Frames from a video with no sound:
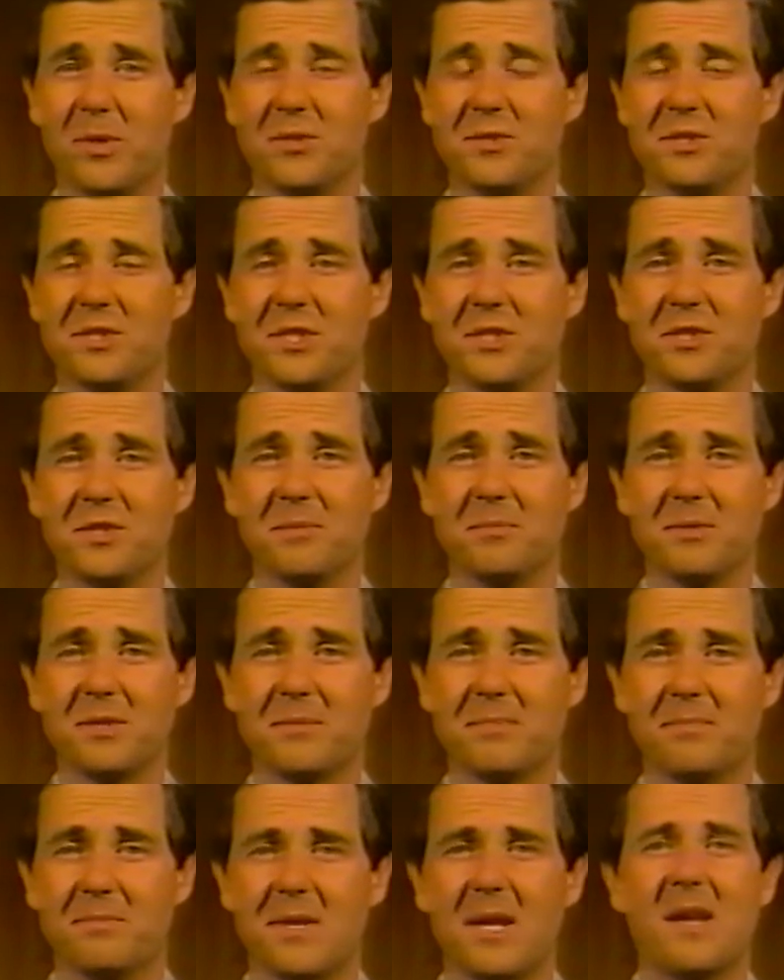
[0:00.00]
post systems,
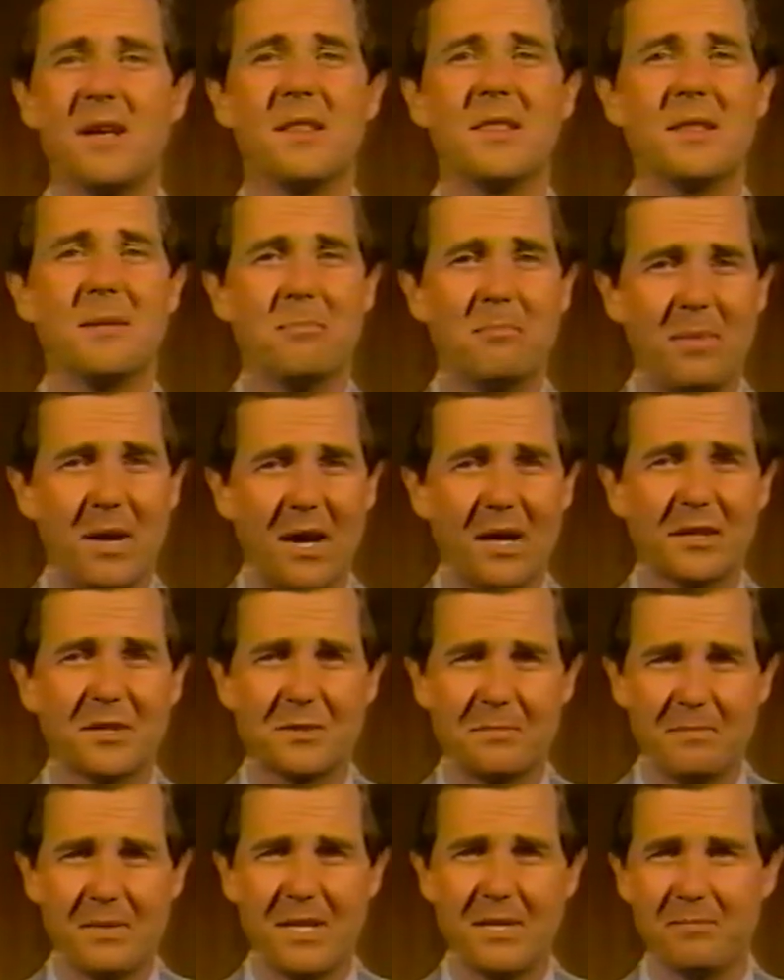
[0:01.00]
the
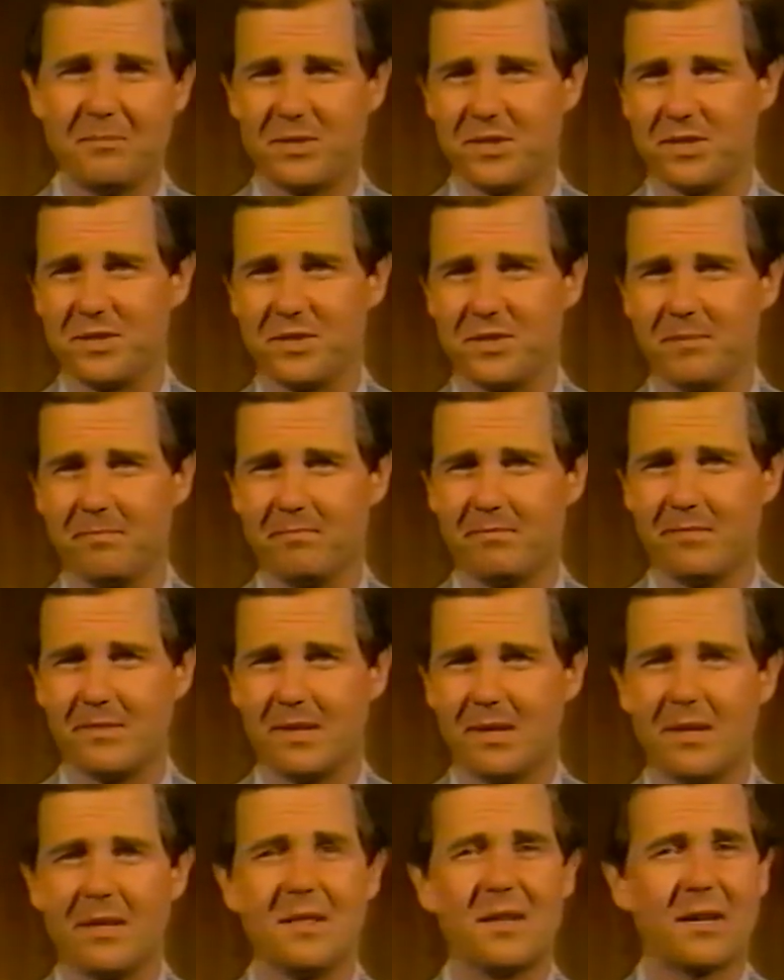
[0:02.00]
box beam system,
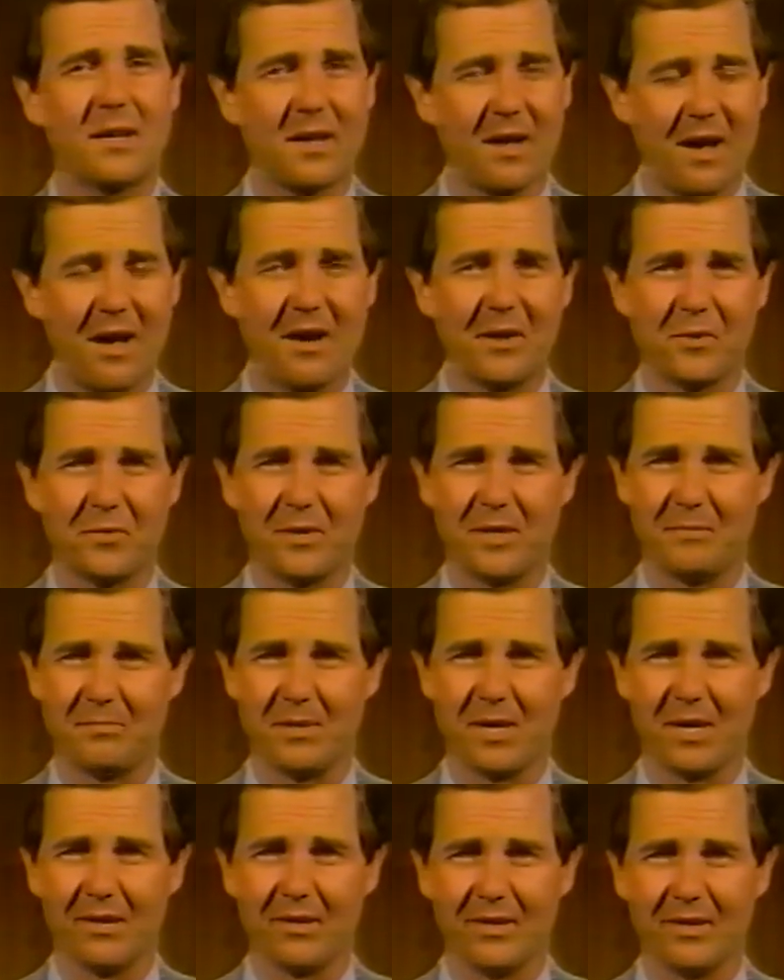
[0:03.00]
the concrete
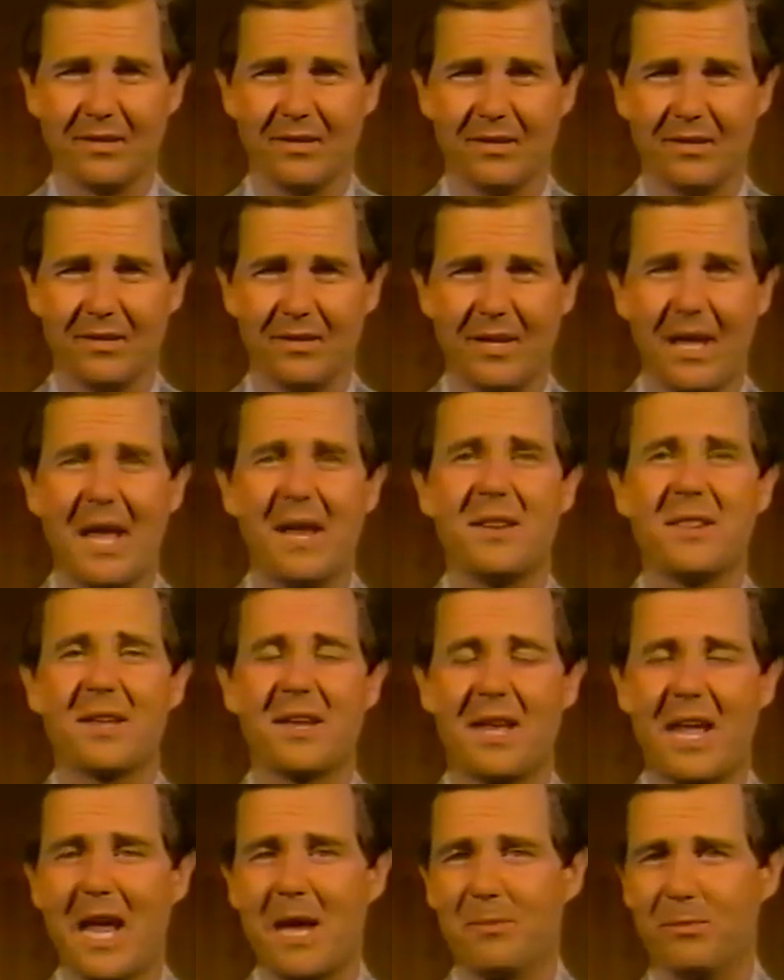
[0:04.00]
barrier, and the
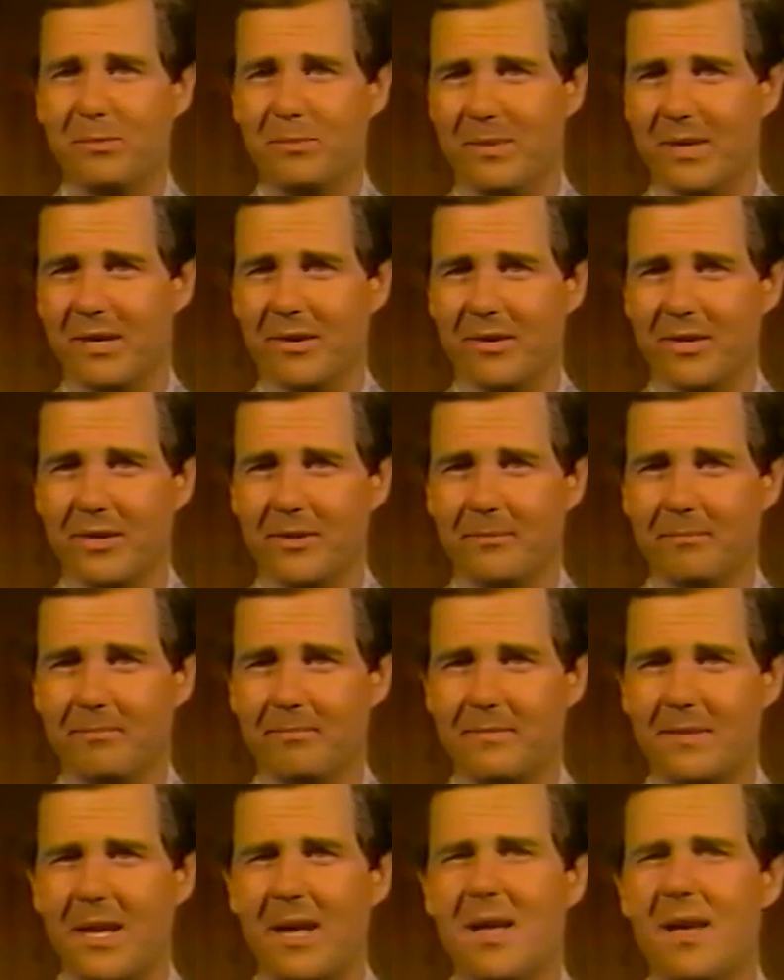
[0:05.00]
cable barrier.
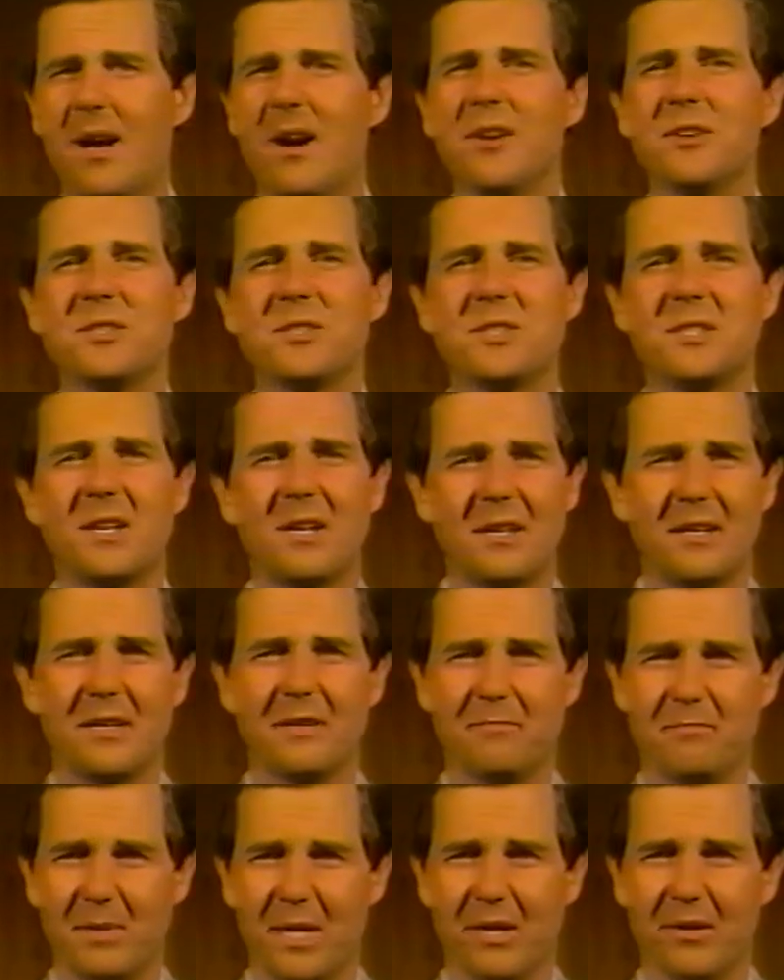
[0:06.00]
Our study
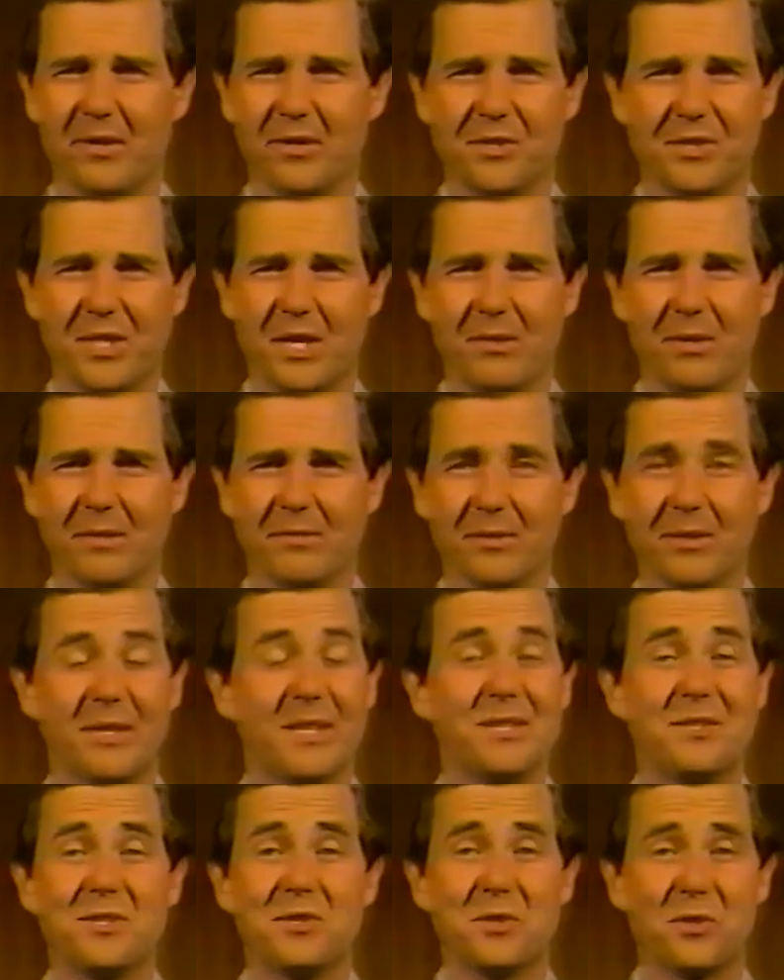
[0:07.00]
of barriers, however,
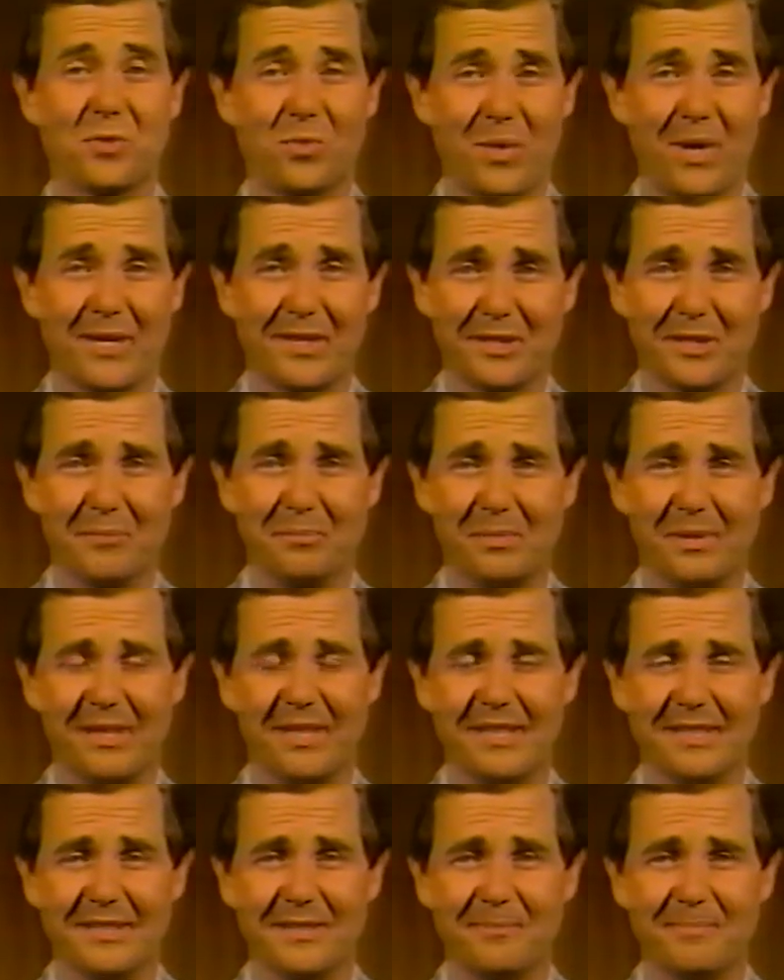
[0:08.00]
isn't quite
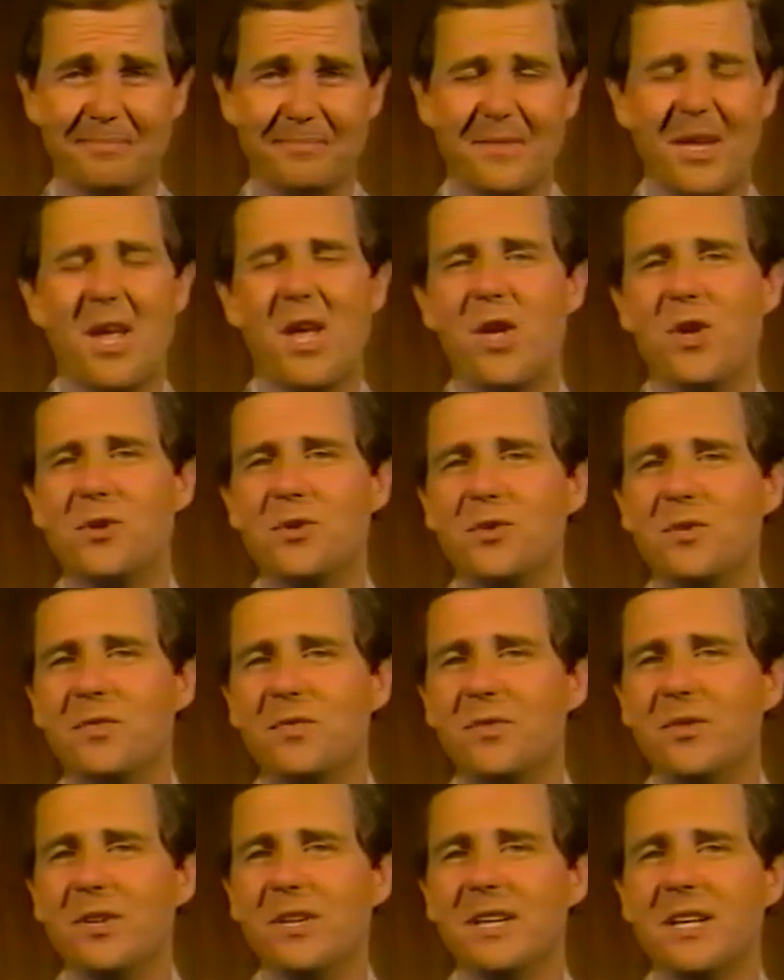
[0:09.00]
complete. To
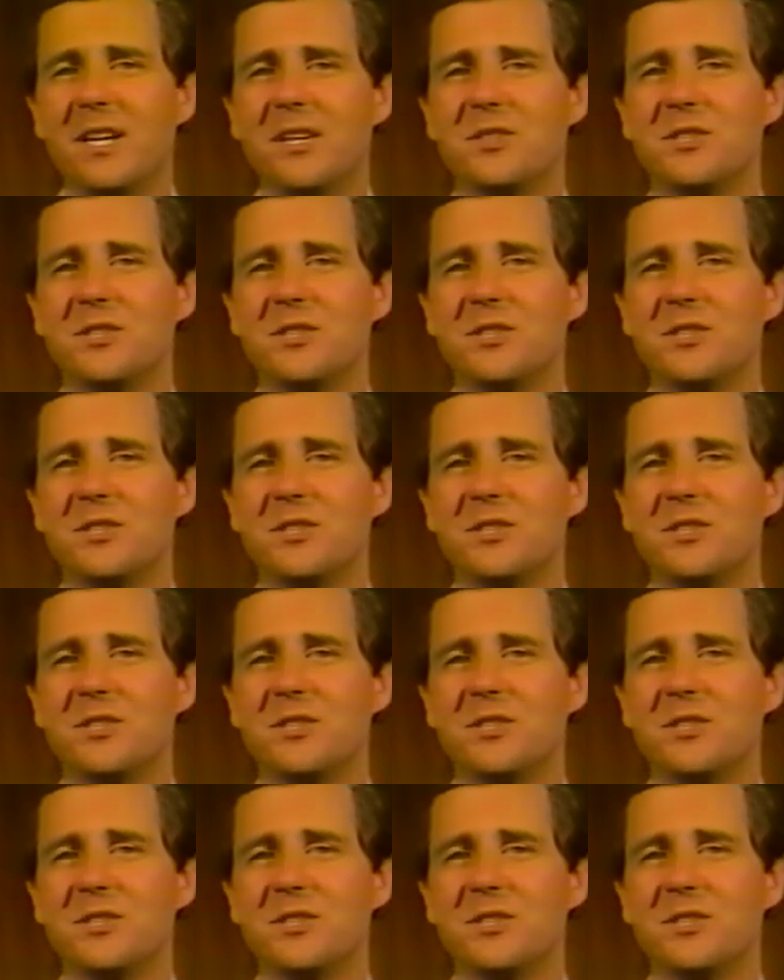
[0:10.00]
fully